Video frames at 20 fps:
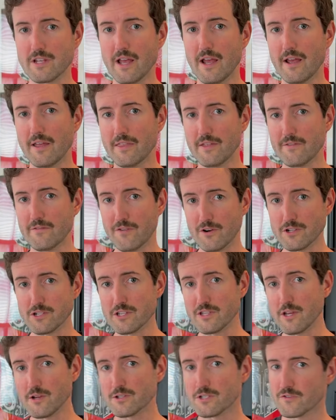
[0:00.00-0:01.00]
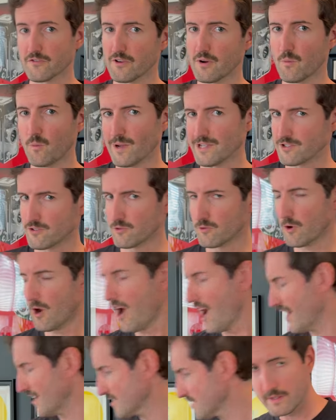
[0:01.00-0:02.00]
The first of those is from Western
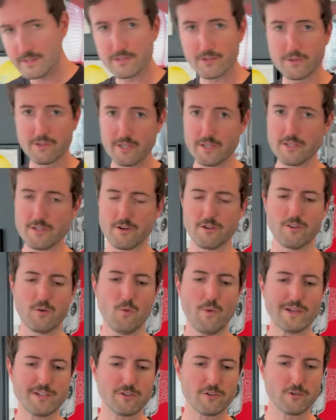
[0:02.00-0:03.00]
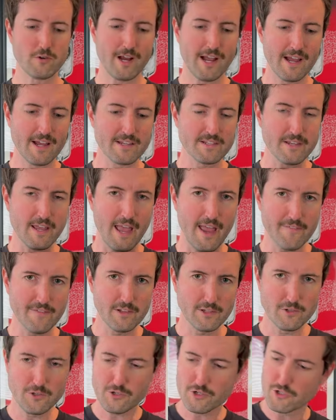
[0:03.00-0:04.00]
Rise. So these are the Western Rise
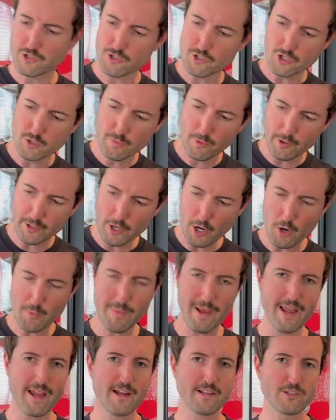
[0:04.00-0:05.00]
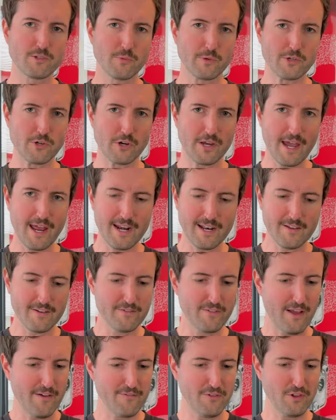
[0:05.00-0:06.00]
Evolution 2.0 pants, which are kind
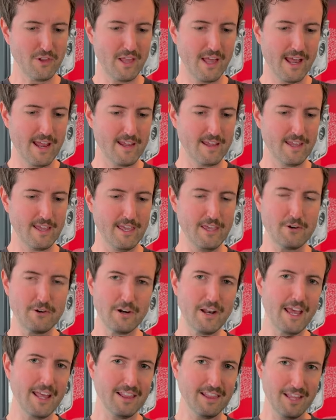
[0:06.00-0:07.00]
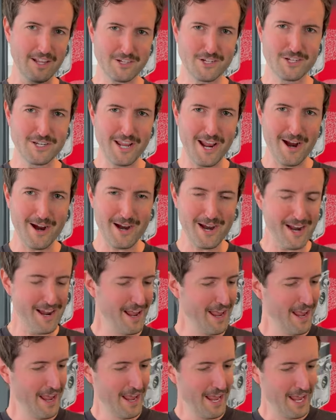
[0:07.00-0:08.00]
of, I feel like, internet legendary.